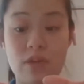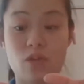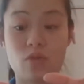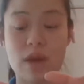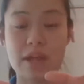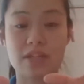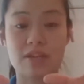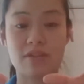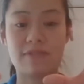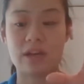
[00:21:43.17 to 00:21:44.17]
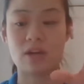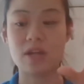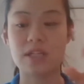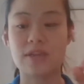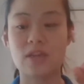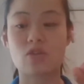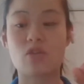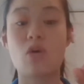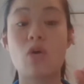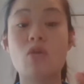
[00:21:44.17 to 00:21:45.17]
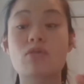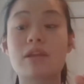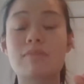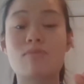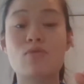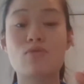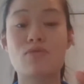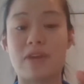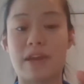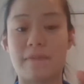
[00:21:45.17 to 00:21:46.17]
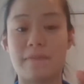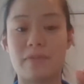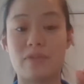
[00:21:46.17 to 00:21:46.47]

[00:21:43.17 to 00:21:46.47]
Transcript: the rest of the fingers and that you're only moving